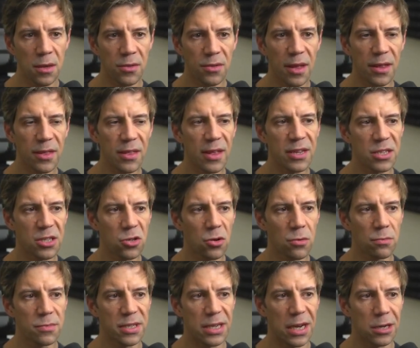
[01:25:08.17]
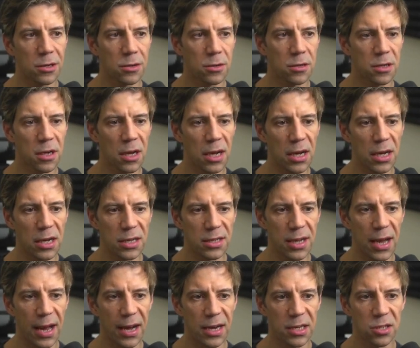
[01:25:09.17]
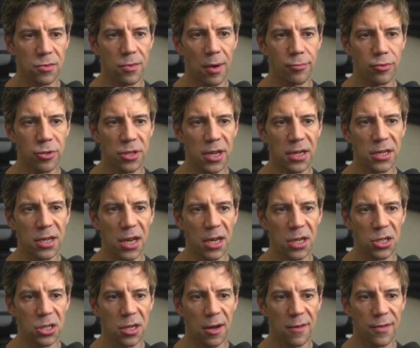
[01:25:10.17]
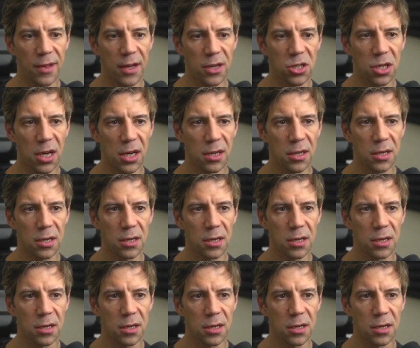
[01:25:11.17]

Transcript: then this dumps out a text representation of that chat.